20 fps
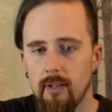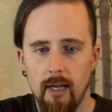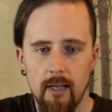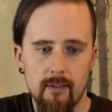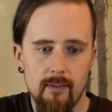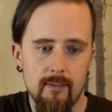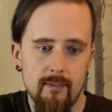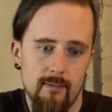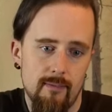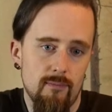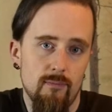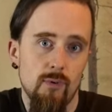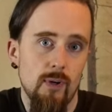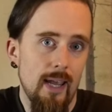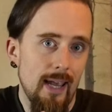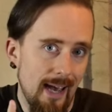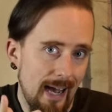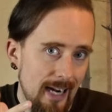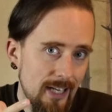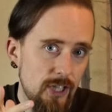That's,
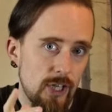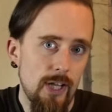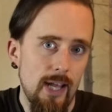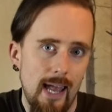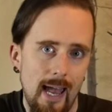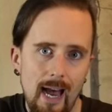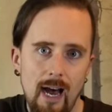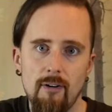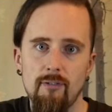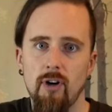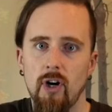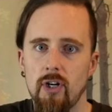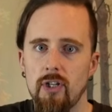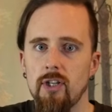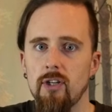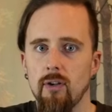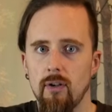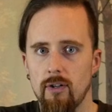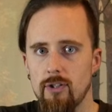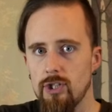we actually have
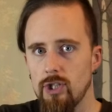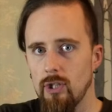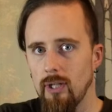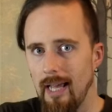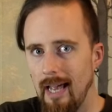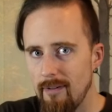archaeological